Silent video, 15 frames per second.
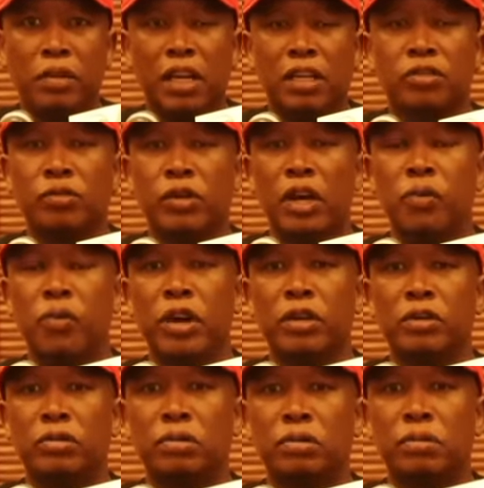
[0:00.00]
That's where we
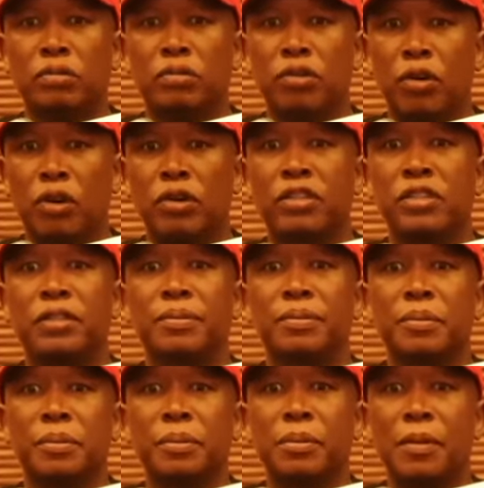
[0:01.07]
taught
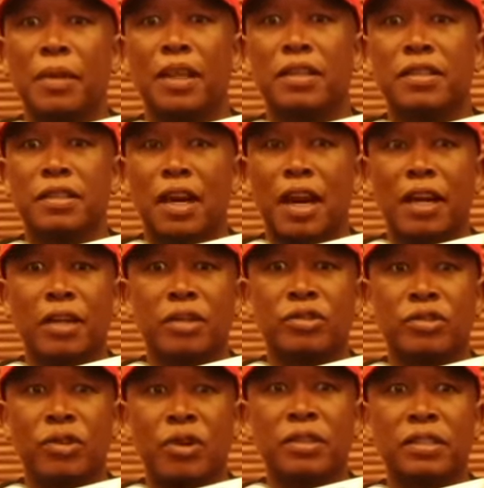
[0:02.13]
struggle
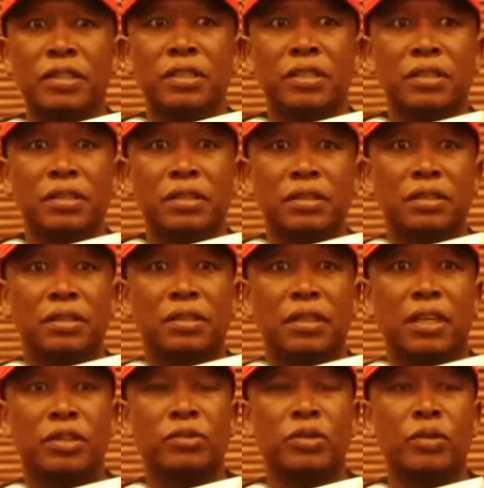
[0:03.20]
songs.
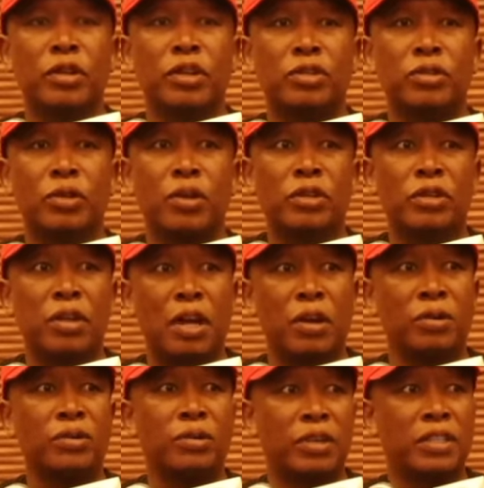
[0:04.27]
That's where we're taught
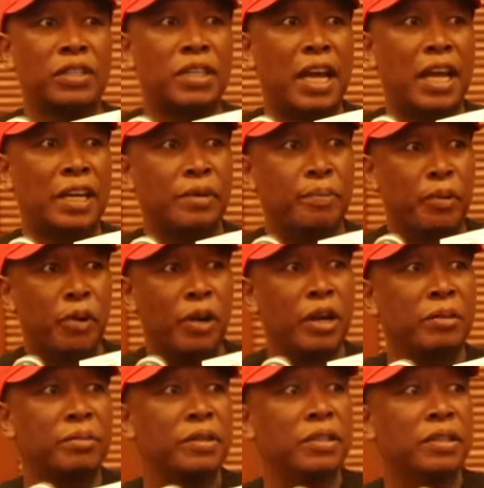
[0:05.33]
how to recite
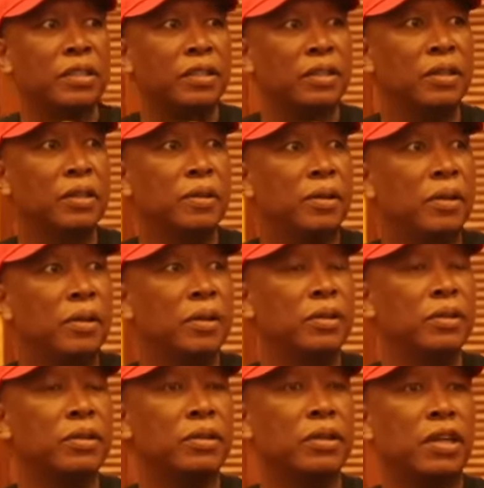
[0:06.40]
poems.
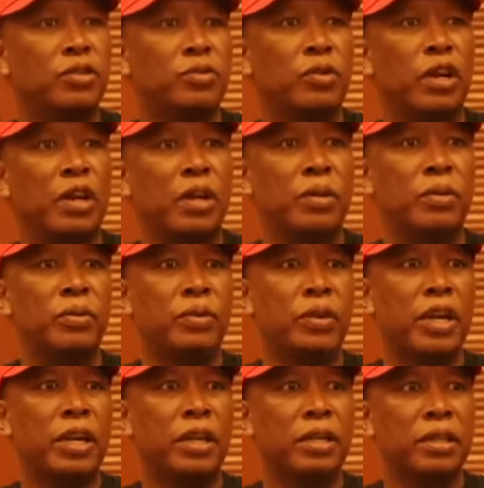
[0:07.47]
That's where we
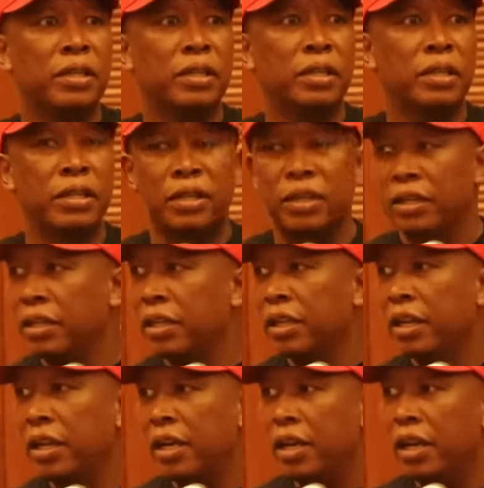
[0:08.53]
were
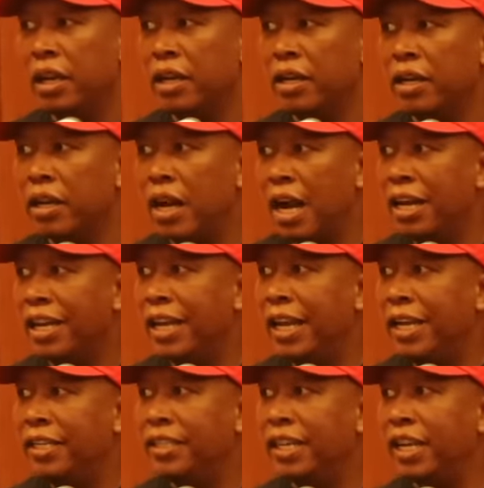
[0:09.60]

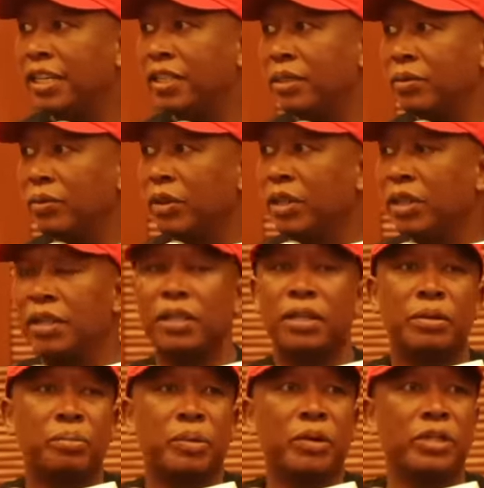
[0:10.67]
inculcated with
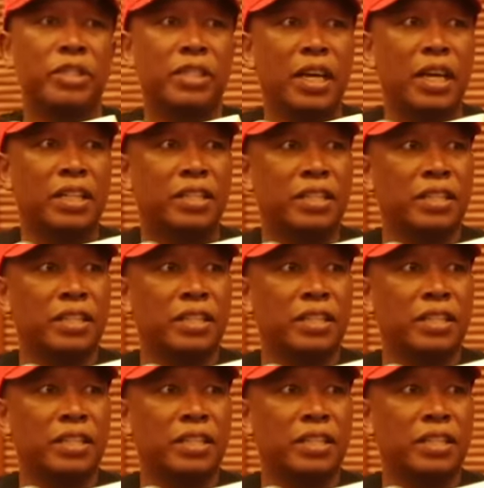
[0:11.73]
political